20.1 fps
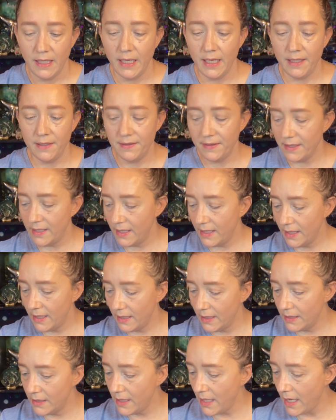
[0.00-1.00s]
and
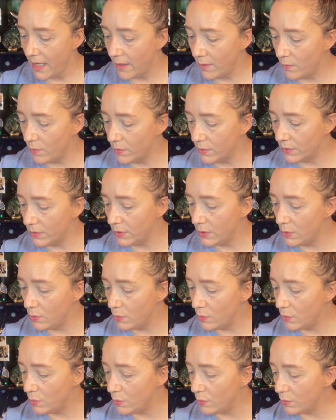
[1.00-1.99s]
then I will
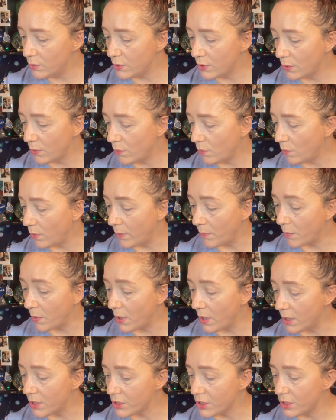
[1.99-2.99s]
use what
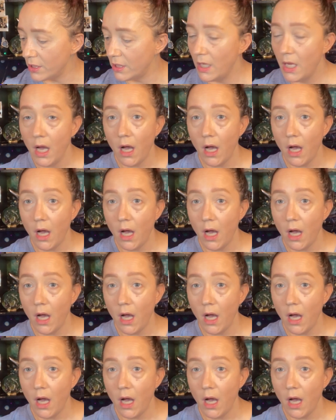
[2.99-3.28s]
brush?